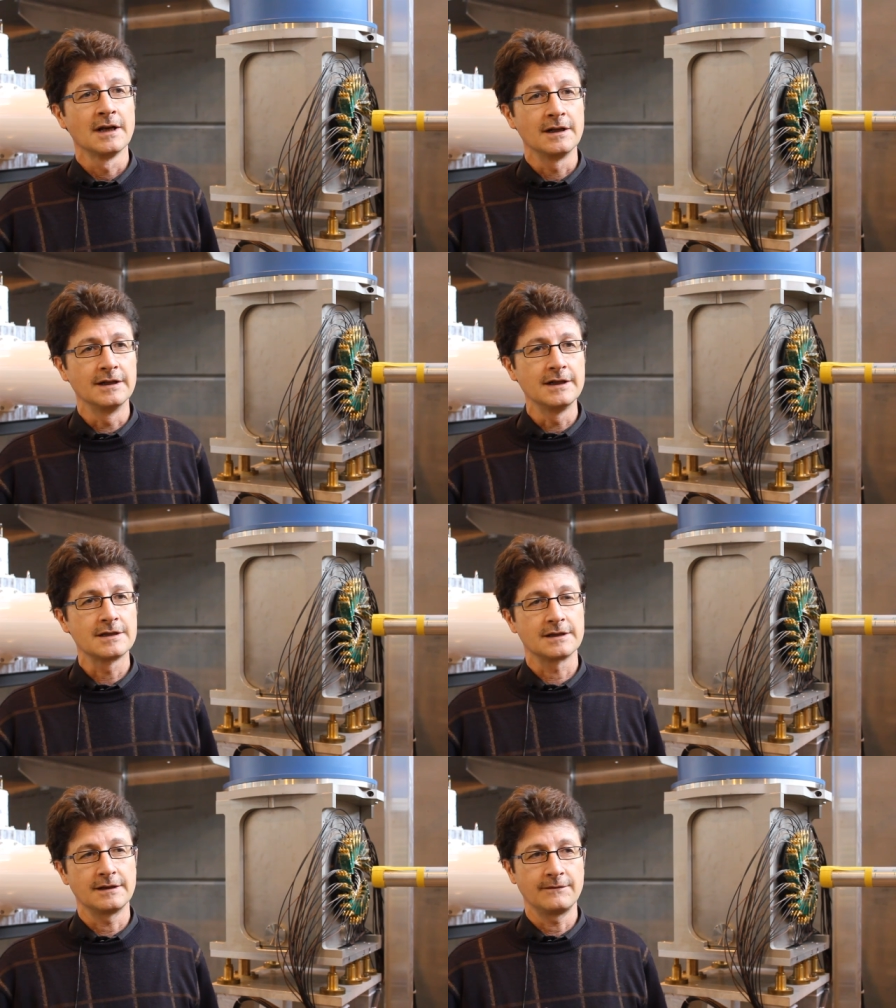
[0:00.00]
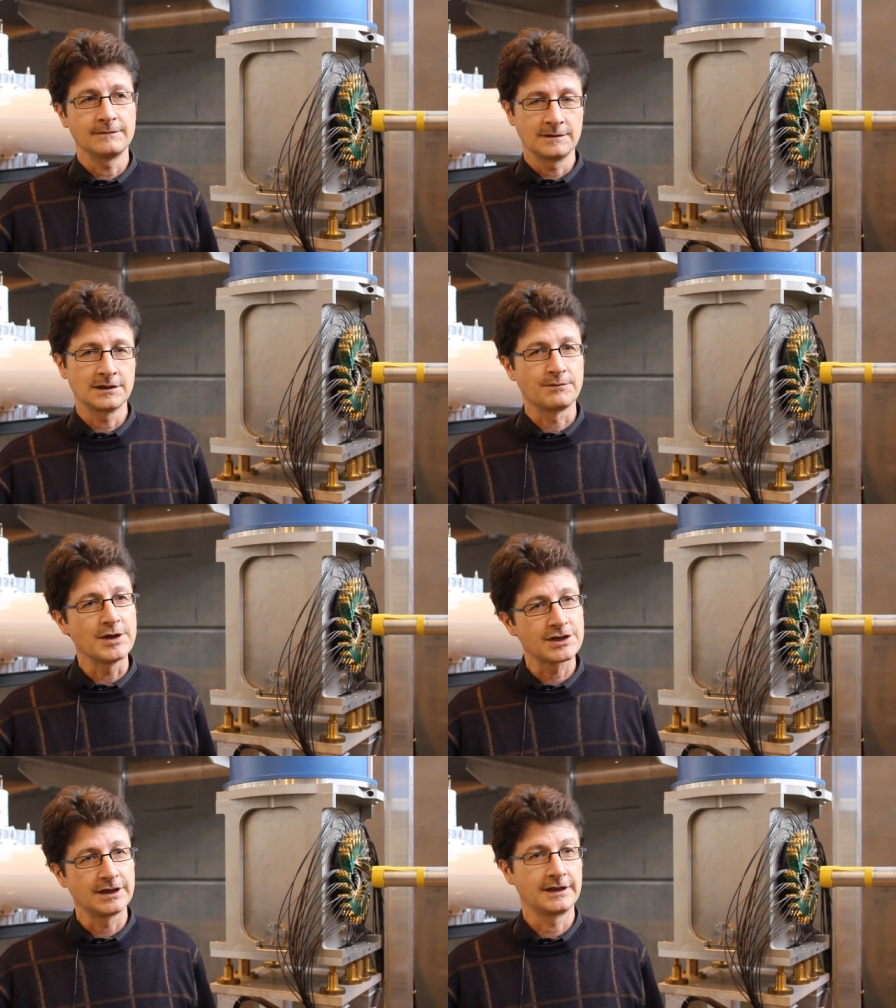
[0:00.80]
needs a
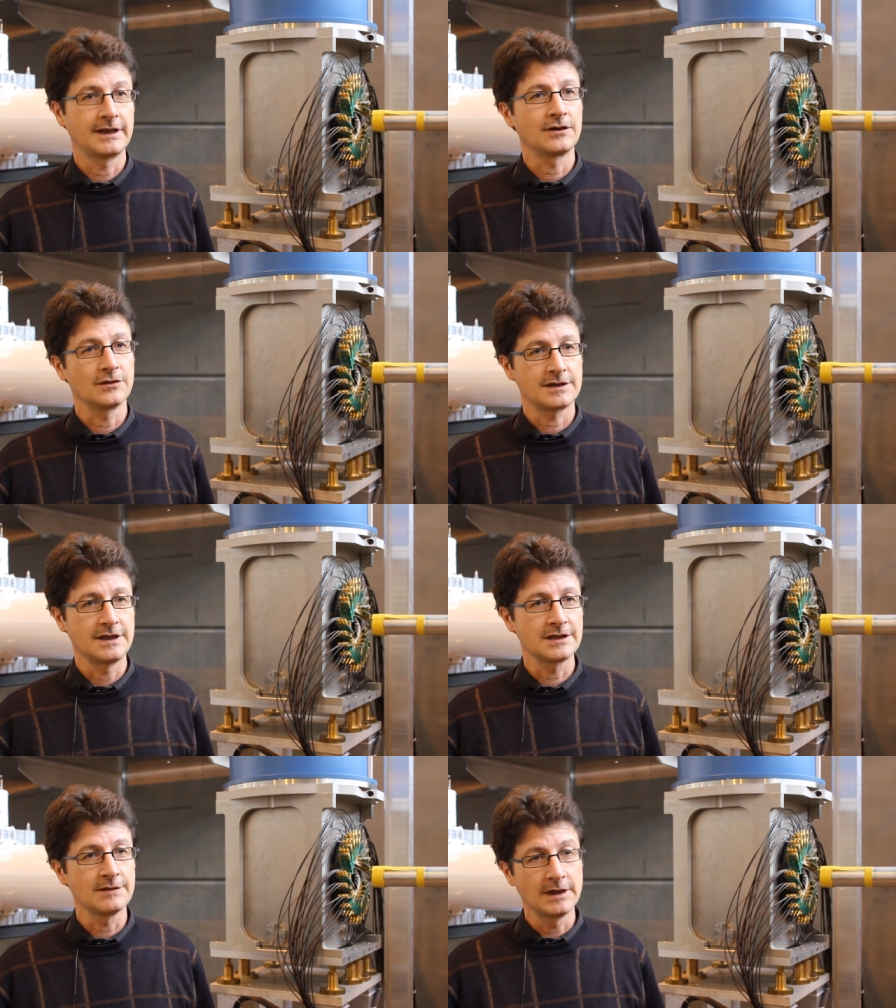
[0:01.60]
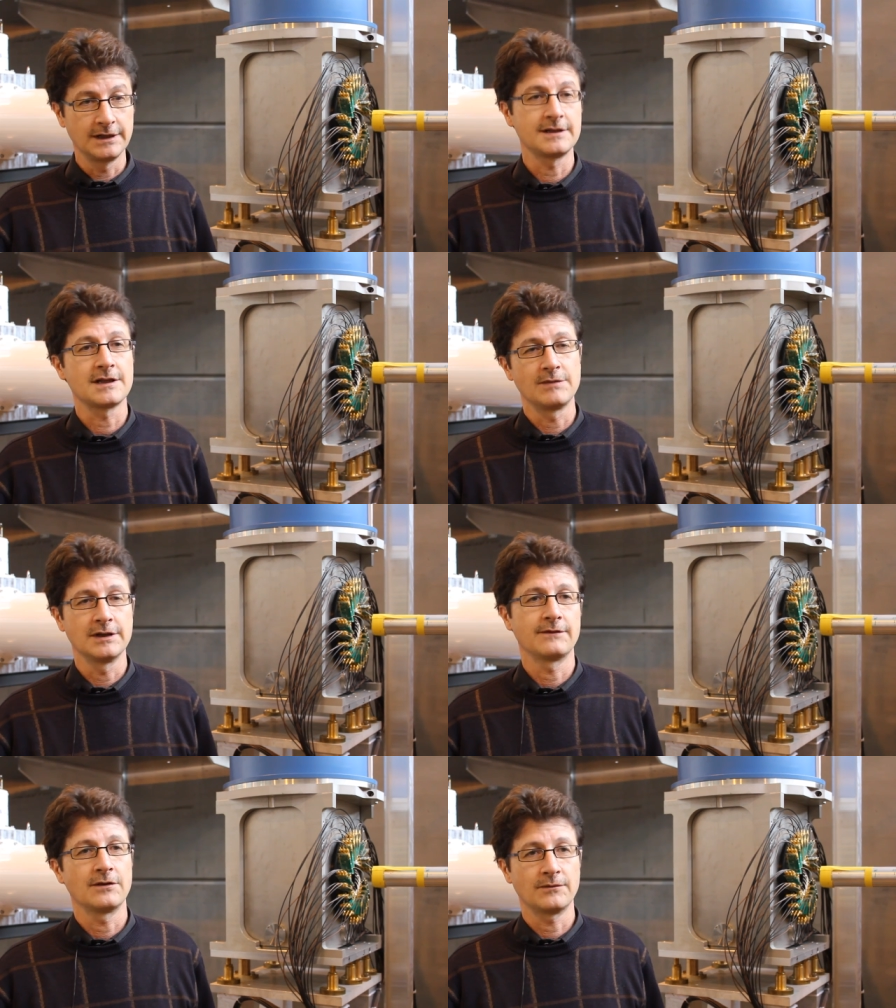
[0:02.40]
special detector system, and this has
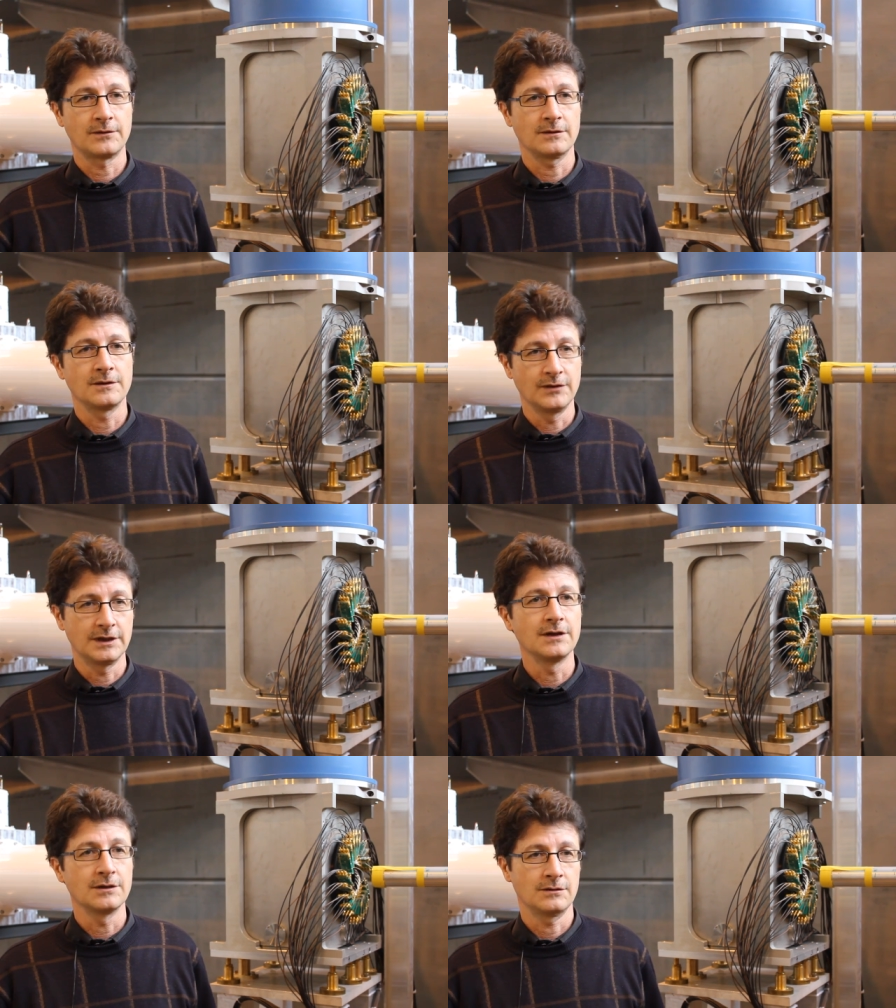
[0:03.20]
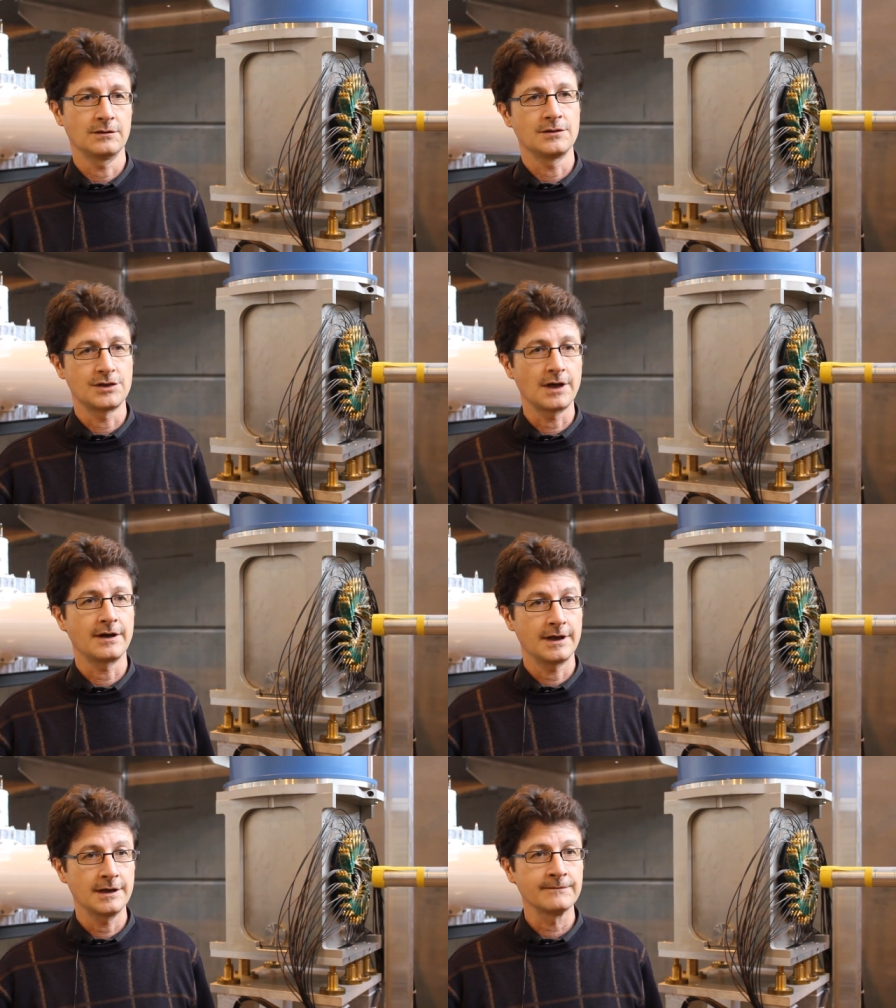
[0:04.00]
been developed uh, within uh,
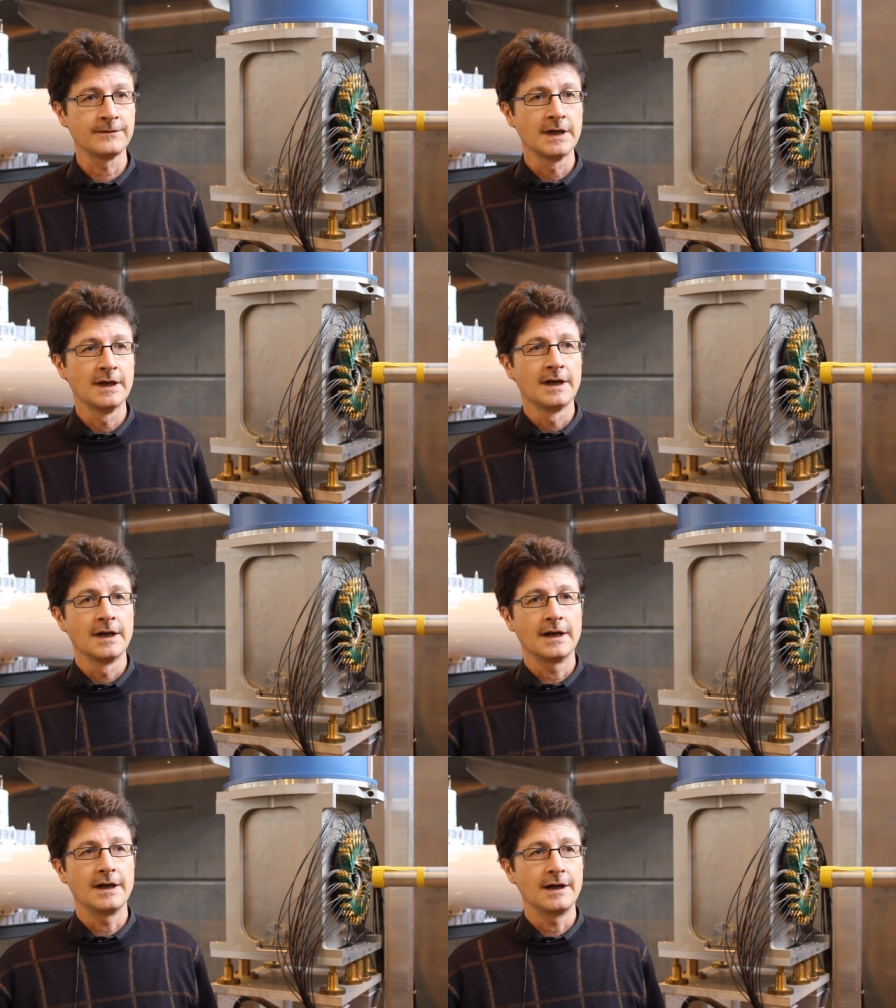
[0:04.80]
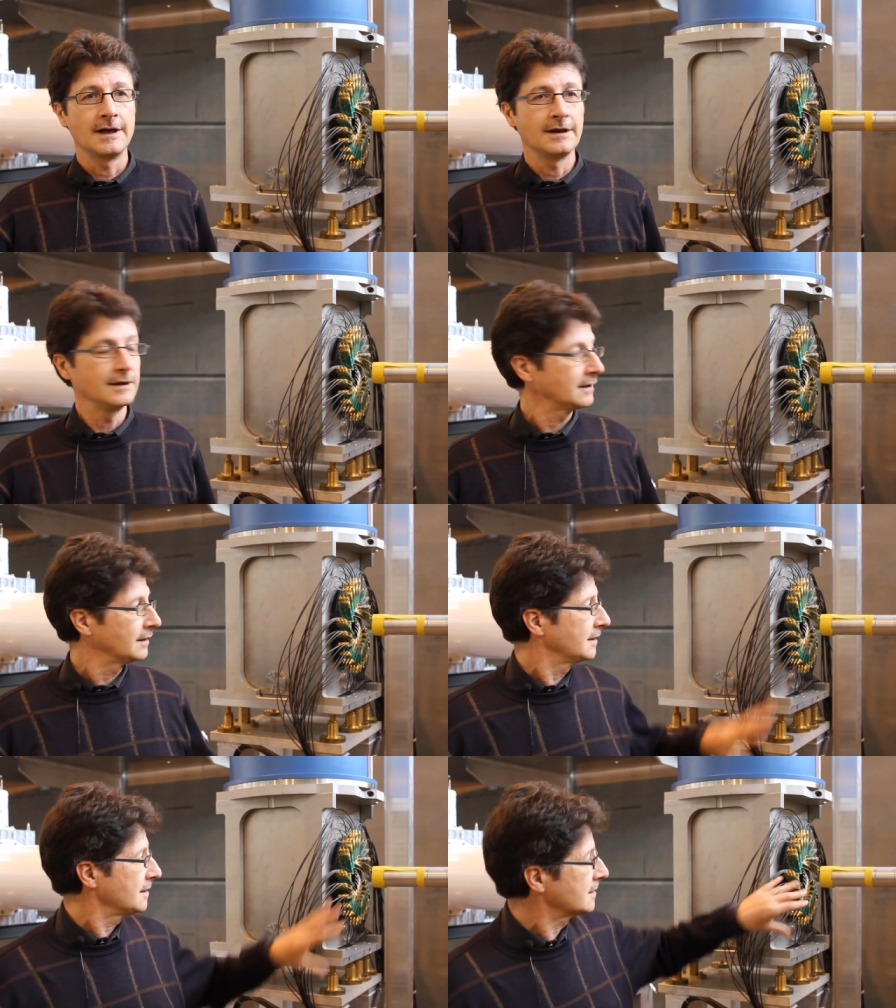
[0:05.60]
JRA. Uh,
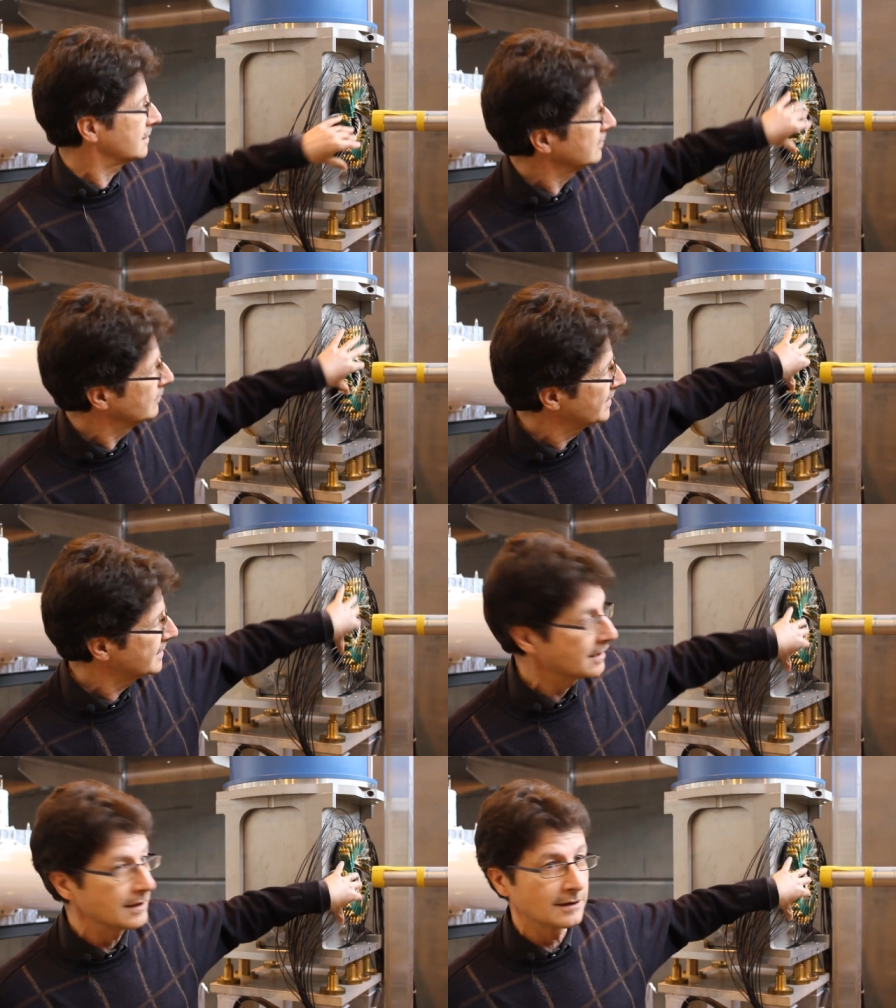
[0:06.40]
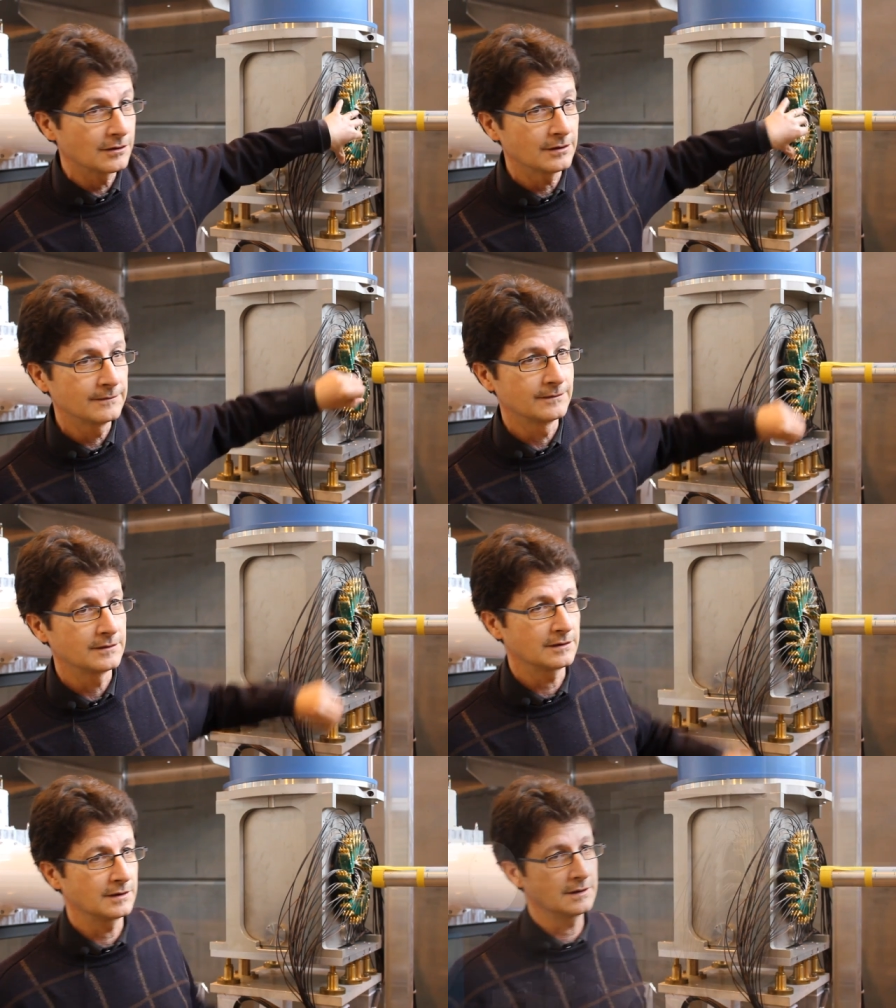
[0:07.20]
this you may see the,
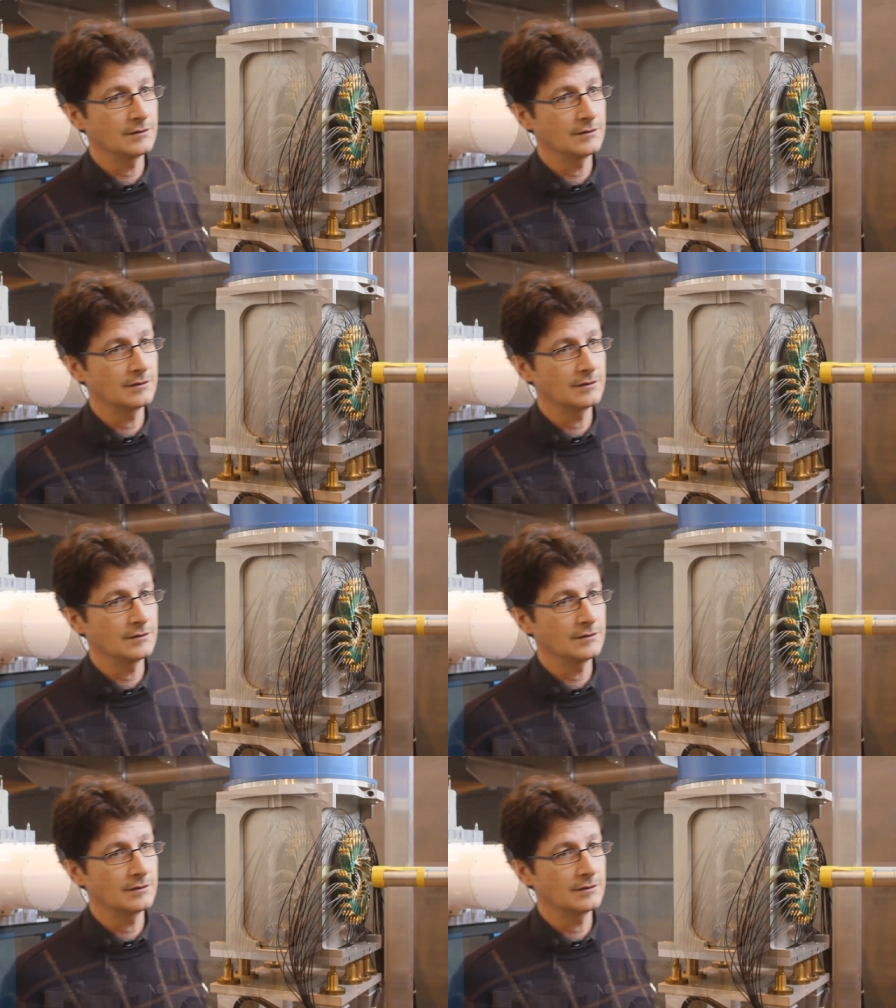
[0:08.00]
the